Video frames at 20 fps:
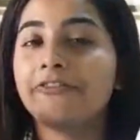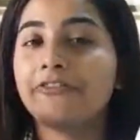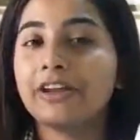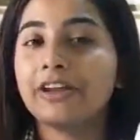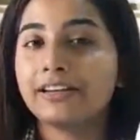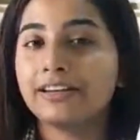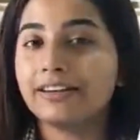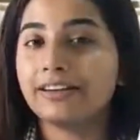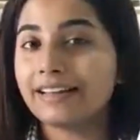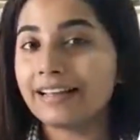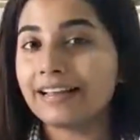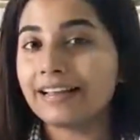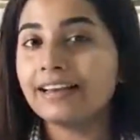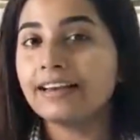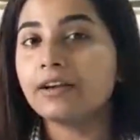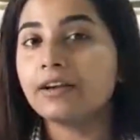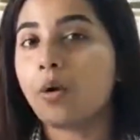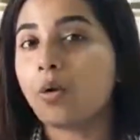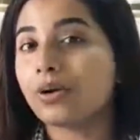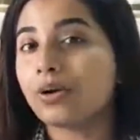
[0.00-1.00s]
feeded
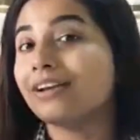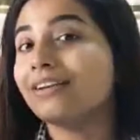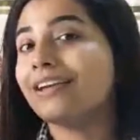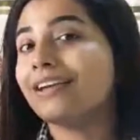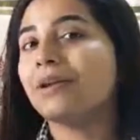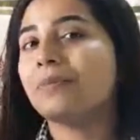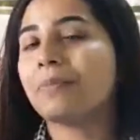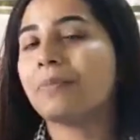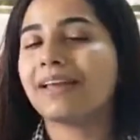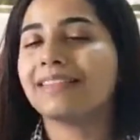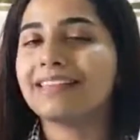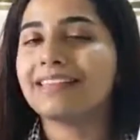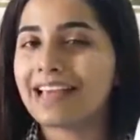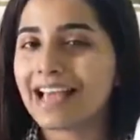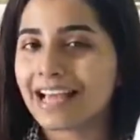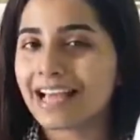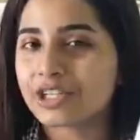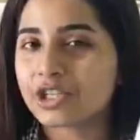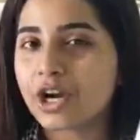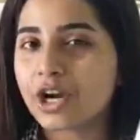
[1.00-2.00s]
in, coded in by the
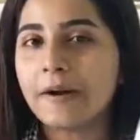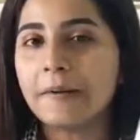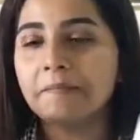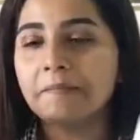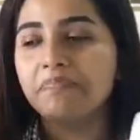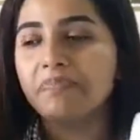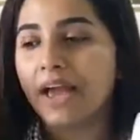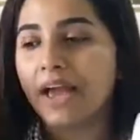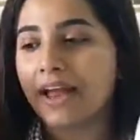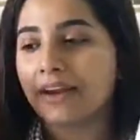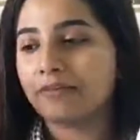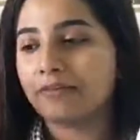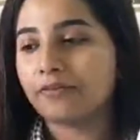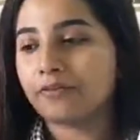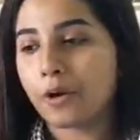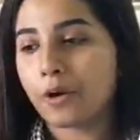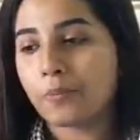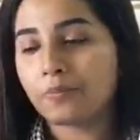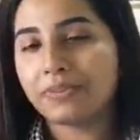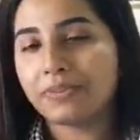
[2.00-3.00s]
HR, and
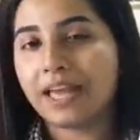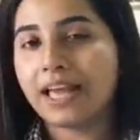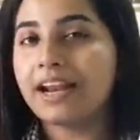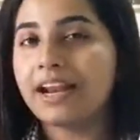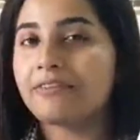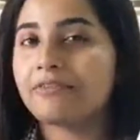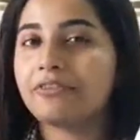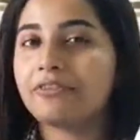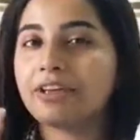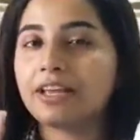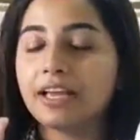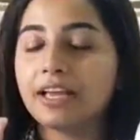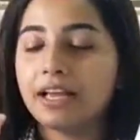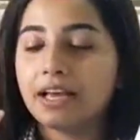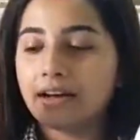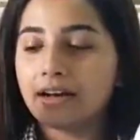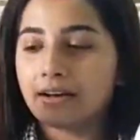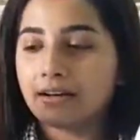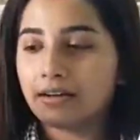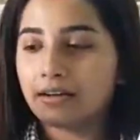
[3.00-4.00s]
from there if we
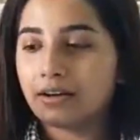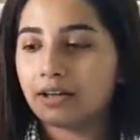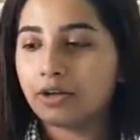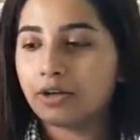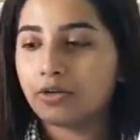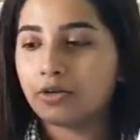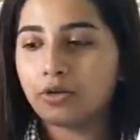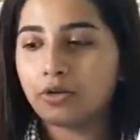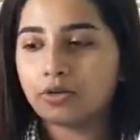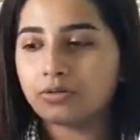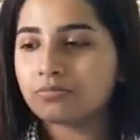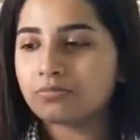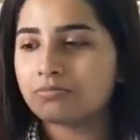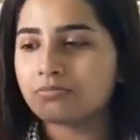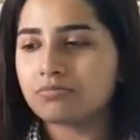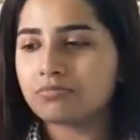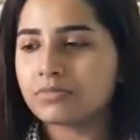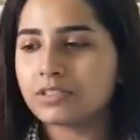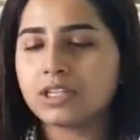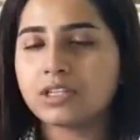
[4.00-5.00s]

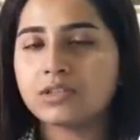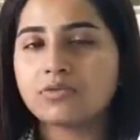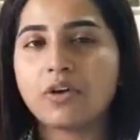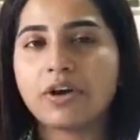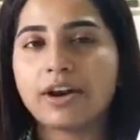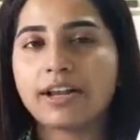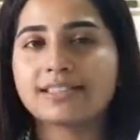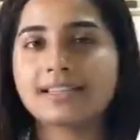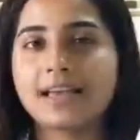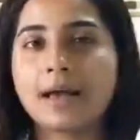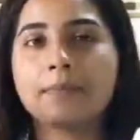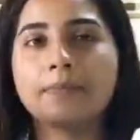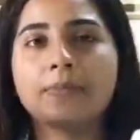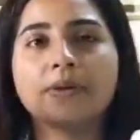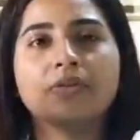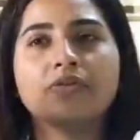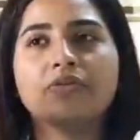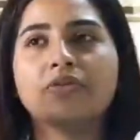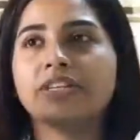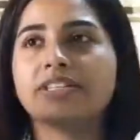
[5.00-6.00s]
just for
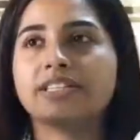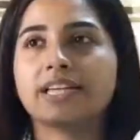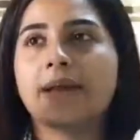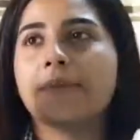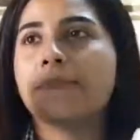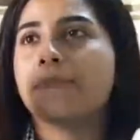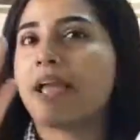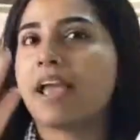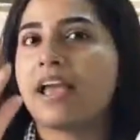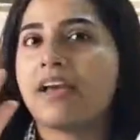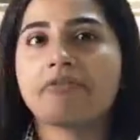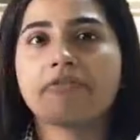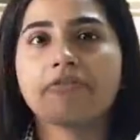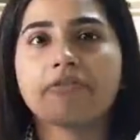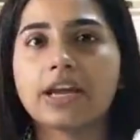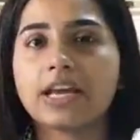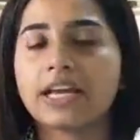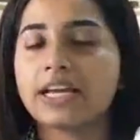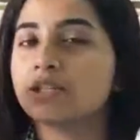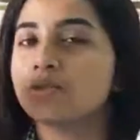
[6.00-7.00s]
example we type
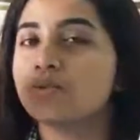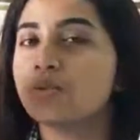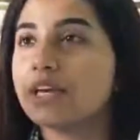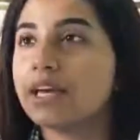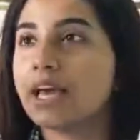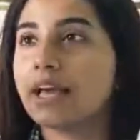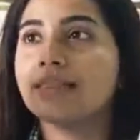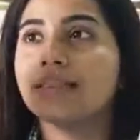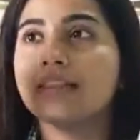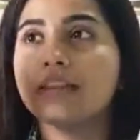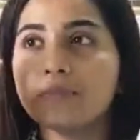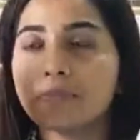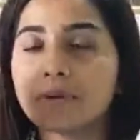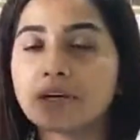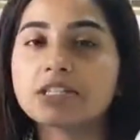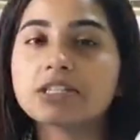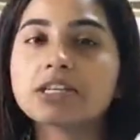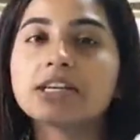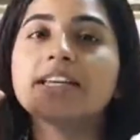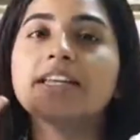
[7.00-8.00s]
F8, we get the
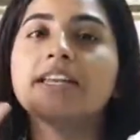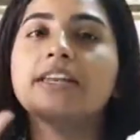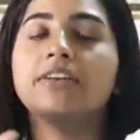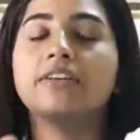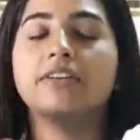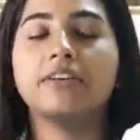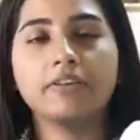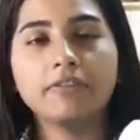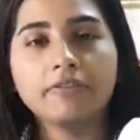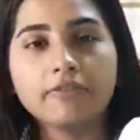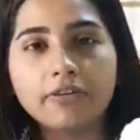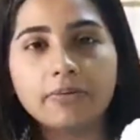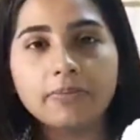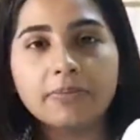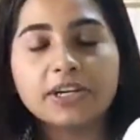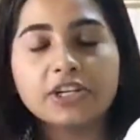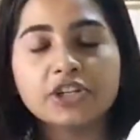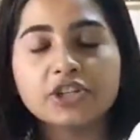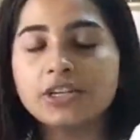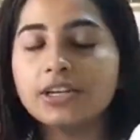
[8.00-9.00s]
particular
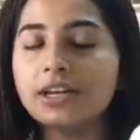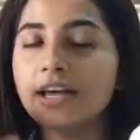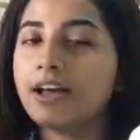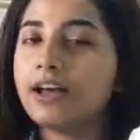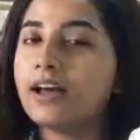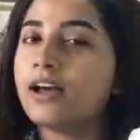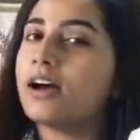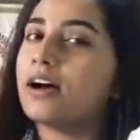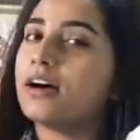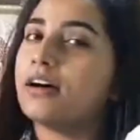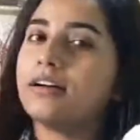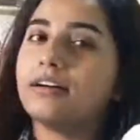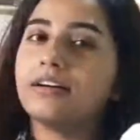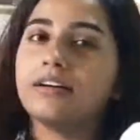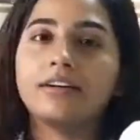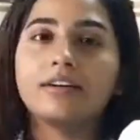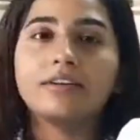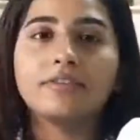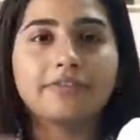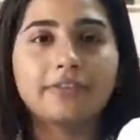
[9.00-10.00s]
information
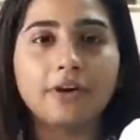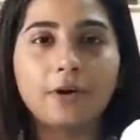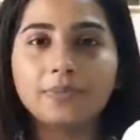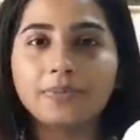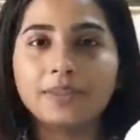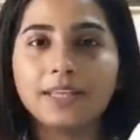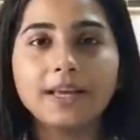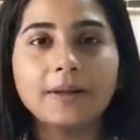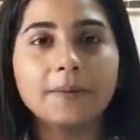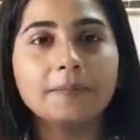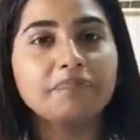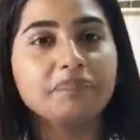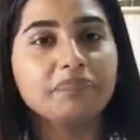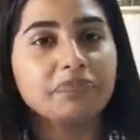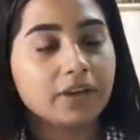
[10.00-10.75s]
from the